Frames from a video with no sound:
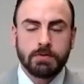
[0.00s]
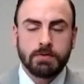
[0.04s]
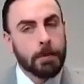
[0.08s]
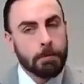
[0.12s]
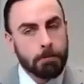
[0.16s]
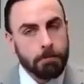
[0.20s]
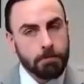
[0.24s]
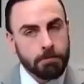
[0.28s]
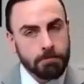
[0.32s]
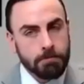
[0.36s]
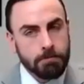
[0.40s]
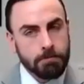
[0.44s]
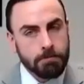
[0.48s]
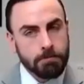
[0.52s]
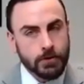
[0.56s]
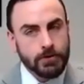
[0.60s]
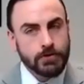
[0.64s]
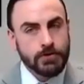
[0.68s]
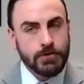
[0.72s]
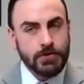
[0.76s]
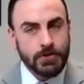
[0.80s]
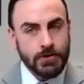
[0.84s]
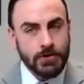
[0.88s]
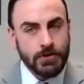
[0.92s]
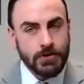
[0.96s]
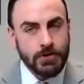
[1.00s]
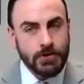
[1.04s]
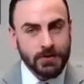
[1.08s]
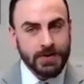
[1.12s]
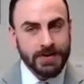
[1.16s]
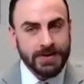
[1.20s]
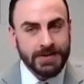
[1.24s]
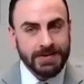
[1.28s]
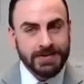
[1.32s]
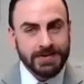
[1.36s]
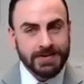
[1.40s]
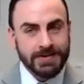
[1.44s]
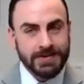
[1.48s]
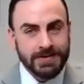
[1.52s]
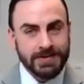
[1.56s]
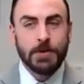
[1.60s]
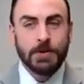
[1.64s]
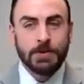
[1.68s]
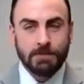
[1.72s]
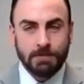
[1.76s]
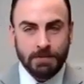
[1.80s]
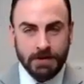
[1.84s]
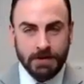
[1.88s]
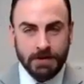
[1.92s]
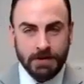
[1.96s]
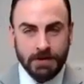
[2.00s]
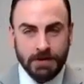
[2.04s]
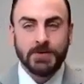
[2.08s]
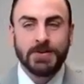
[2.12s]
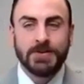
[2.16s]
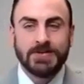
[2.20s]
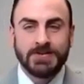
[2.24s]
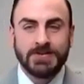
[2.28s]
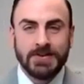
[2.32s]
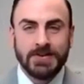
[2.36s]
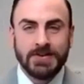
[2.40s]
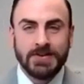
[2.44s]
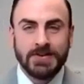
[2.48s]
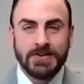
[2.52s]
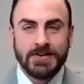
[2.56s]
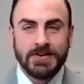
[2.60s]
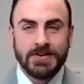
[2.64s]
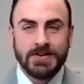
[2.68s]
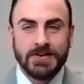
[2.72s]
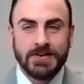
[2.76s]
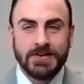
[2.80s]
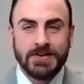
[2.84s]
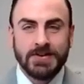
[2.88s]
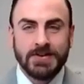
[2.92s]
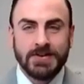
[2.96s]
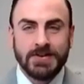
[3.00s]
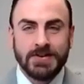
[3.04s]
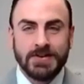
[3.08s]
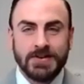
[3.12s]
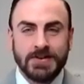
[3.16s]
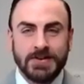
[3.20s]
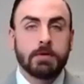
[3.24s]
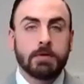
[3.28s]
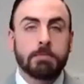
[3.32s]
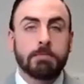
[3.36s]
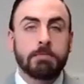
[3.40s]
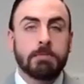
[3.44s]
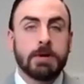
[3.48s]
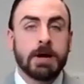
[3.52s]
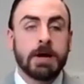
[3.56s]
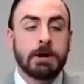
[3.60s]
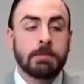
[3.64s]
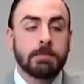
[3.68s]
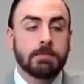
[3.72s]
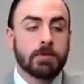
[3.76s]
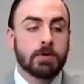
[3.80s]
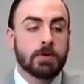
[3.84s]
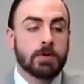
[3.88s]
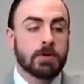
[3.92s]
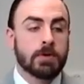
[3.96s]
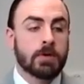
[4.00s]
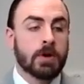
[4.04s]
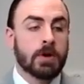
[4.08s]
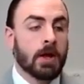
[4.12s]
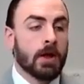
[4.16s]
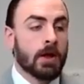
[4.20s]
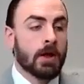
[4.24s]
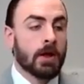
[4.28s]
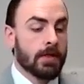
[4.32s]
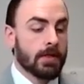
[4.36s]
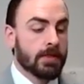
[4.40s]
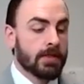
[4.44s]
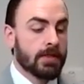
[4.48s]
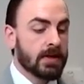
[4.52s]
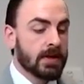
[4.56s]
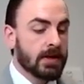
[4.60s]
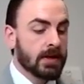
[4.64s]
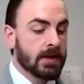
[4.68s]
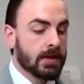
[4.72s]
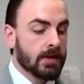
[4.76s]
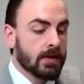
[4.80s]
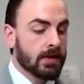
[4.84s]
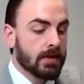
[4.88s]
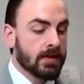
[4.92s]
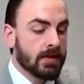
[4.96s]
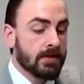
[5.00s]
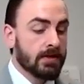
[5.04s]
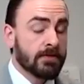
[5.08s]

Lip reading: Most humans, most people in general will remember the